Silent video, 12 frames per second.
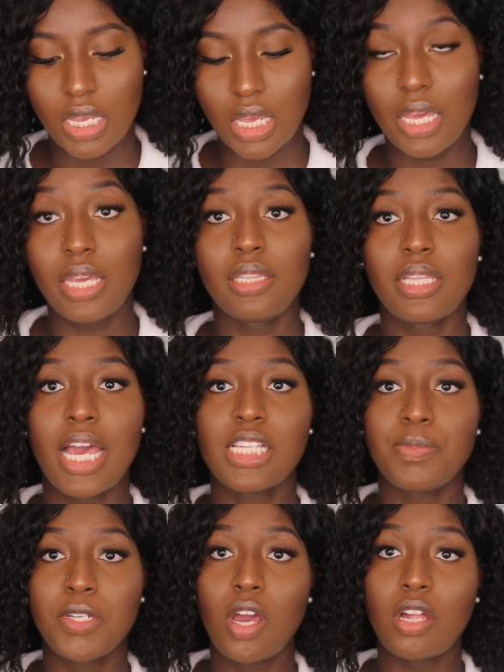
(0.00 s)
And
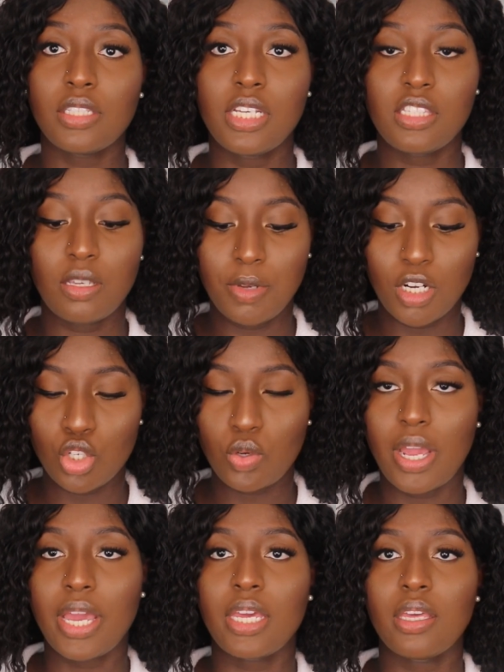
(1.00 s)
last but not least, I'm gonna
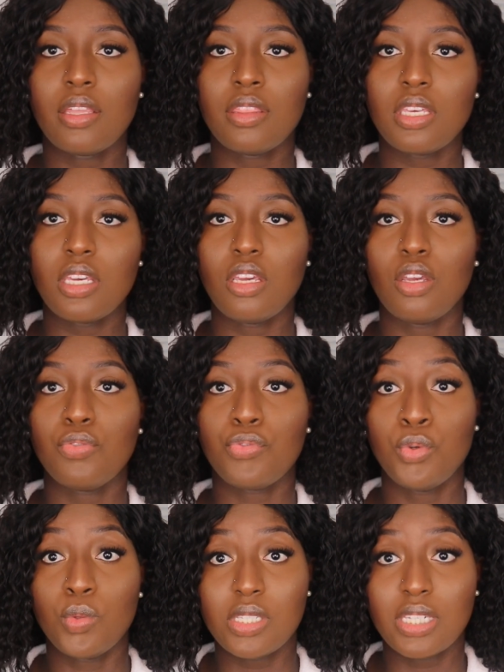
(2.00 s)
try the
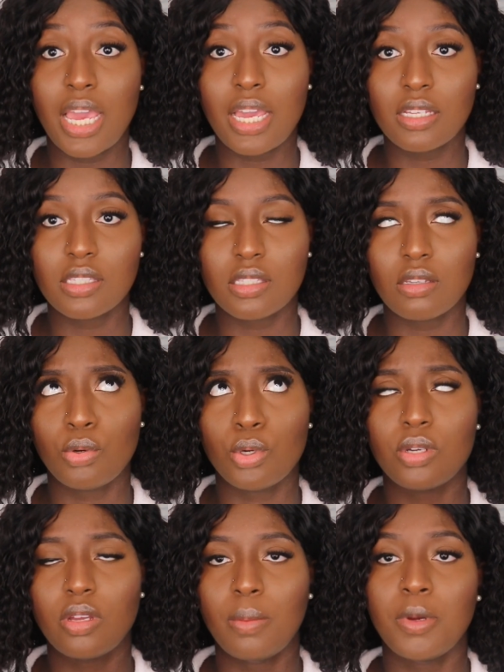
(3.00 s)
Fruit Snacks,
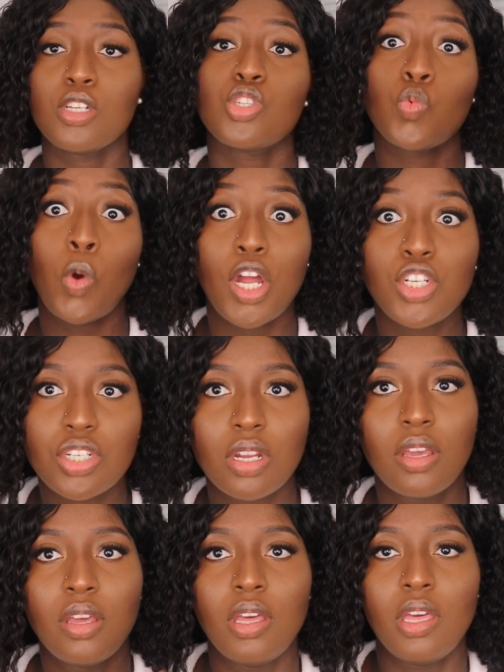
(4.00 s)
or I'm gonna swatch
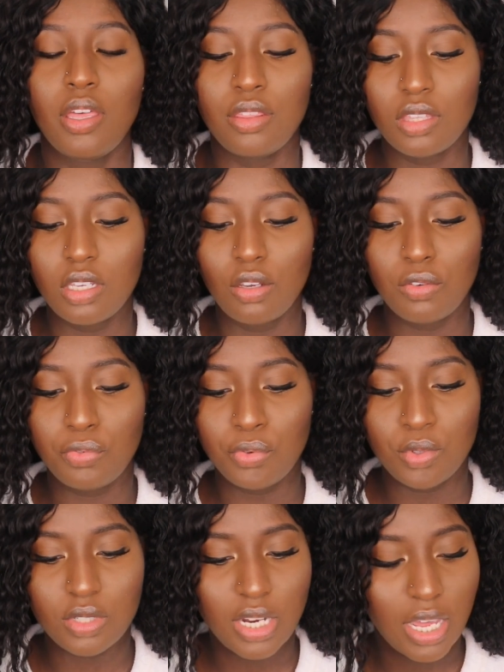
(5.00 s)
the
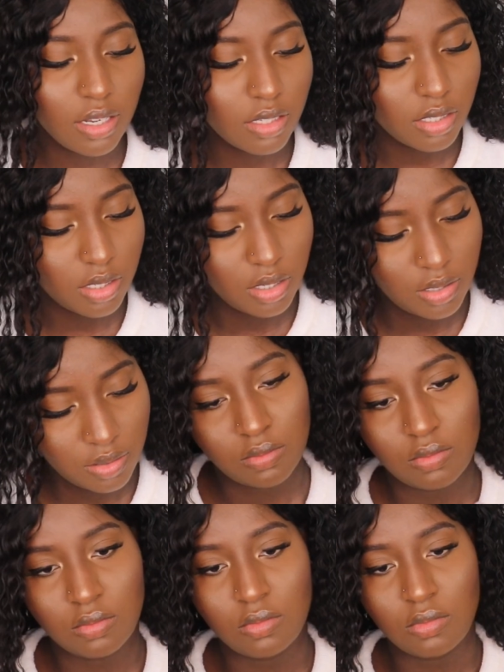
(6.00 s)
Fruit Snacks.
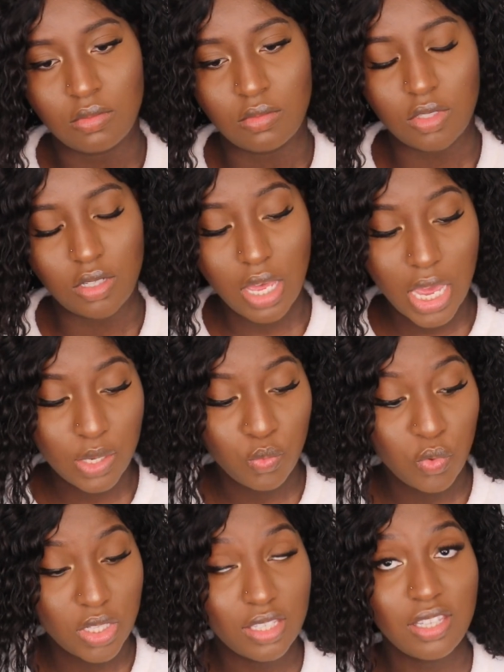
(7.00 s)
I
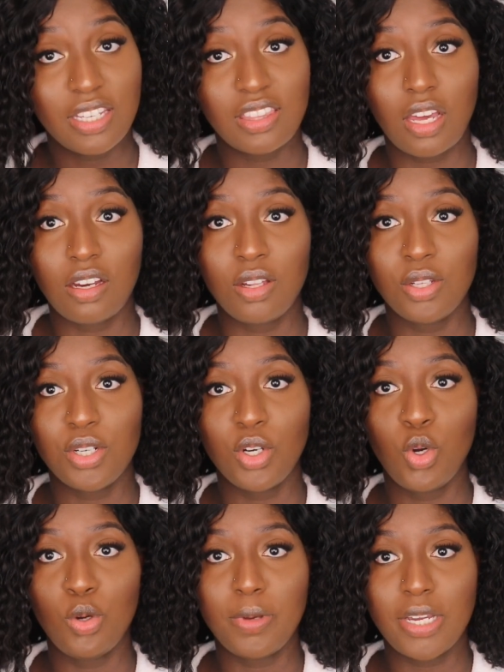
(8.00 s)
really like that color.
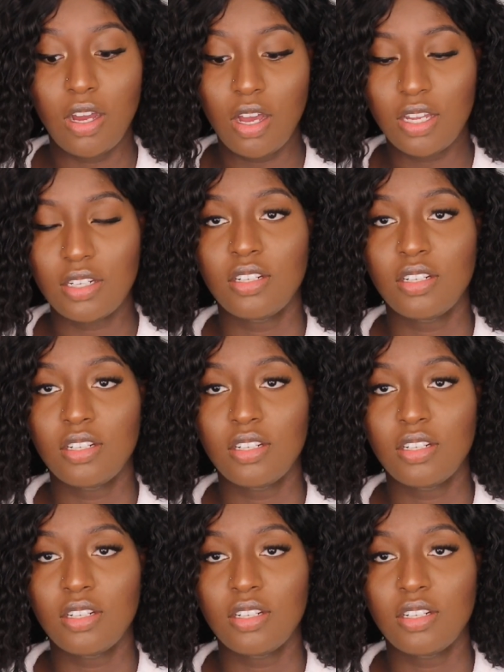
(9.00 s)
Oh my god.